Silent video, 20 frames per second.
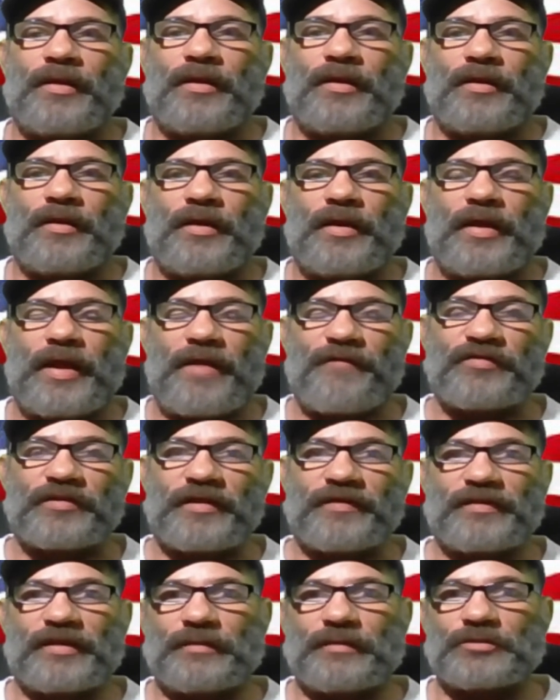uh,
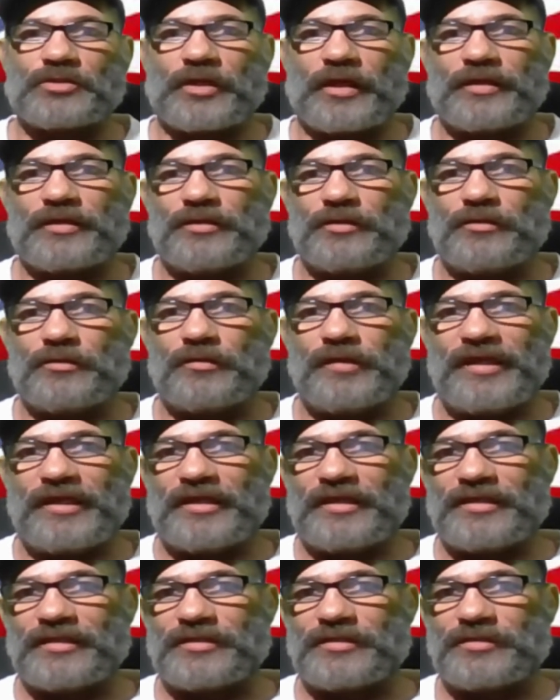everything that I'm trying to do
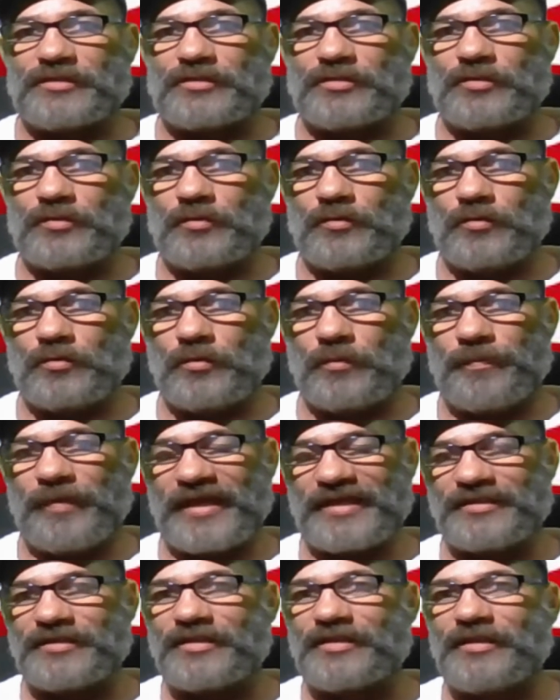is to
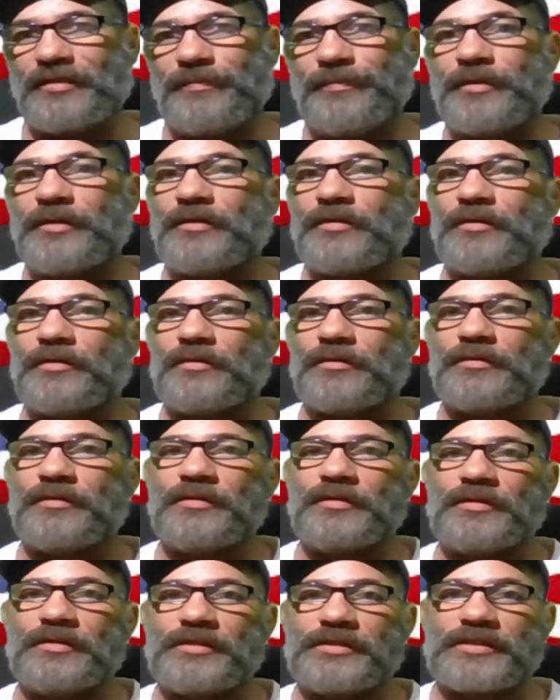basically build,
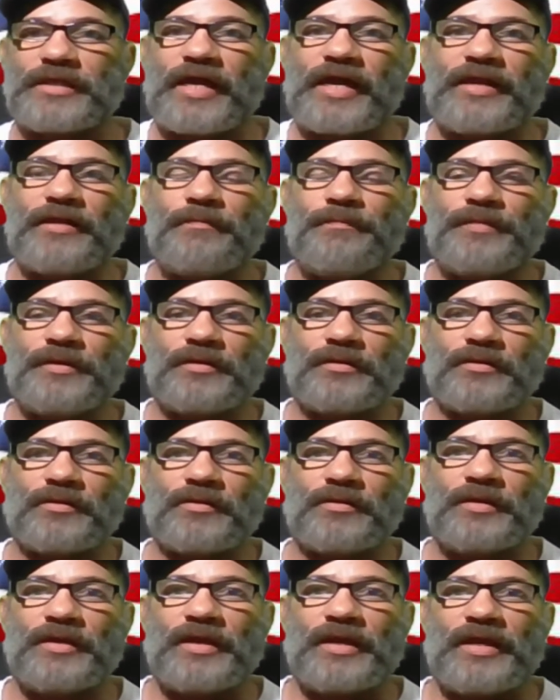design and
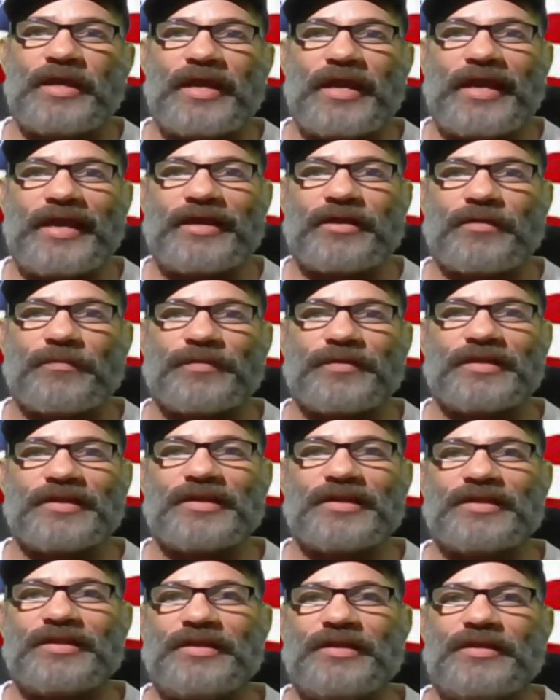build a
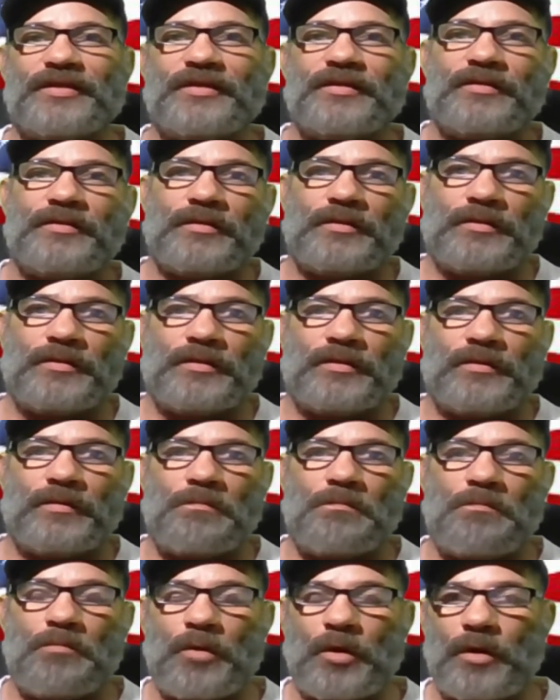completely
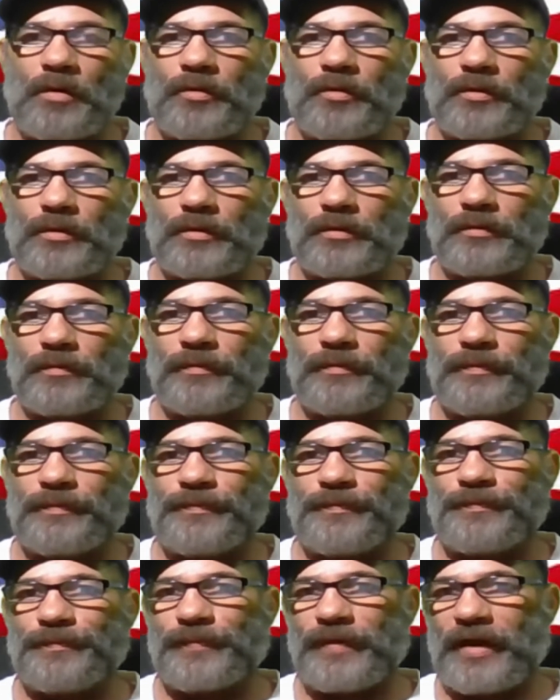mobile
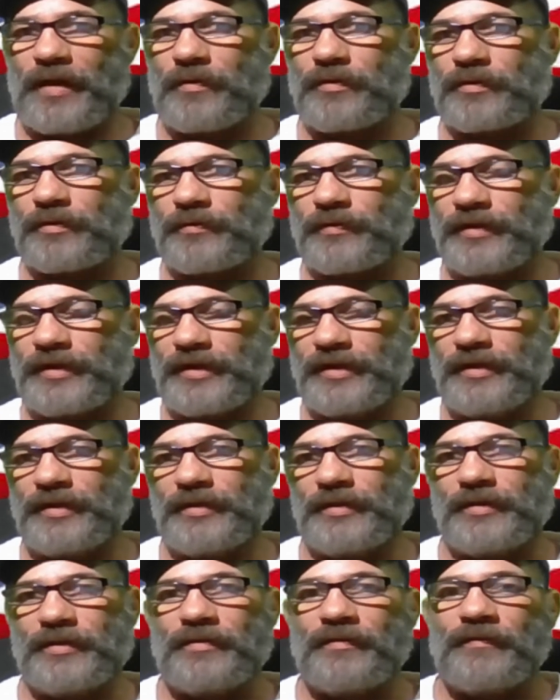power grid
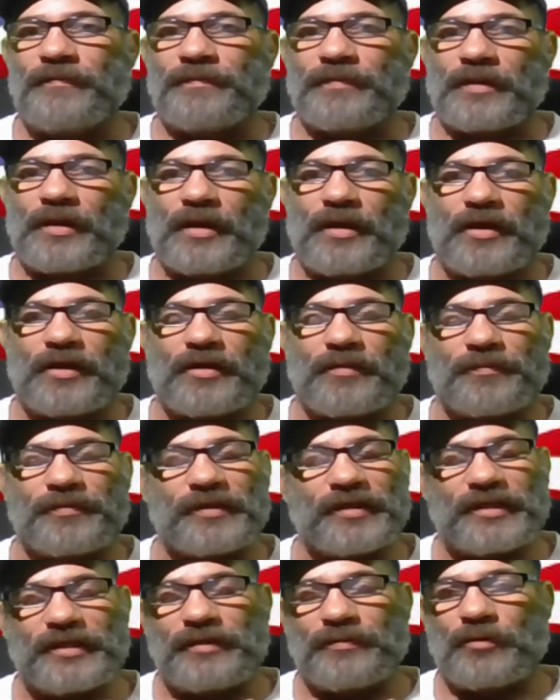uh,
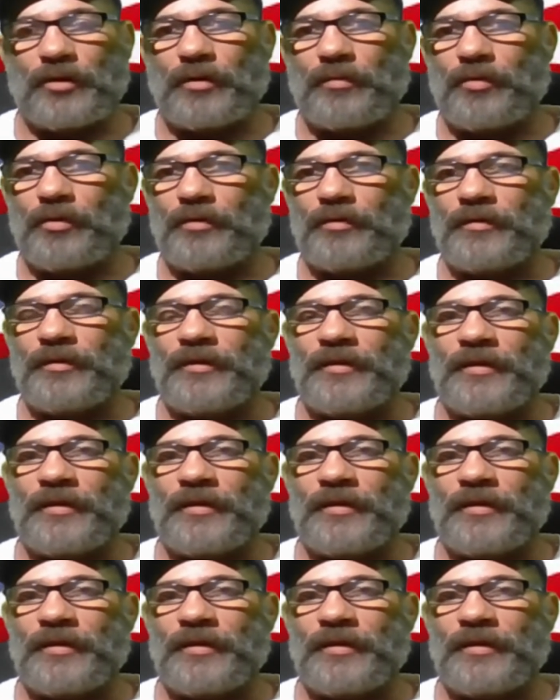completely mobile.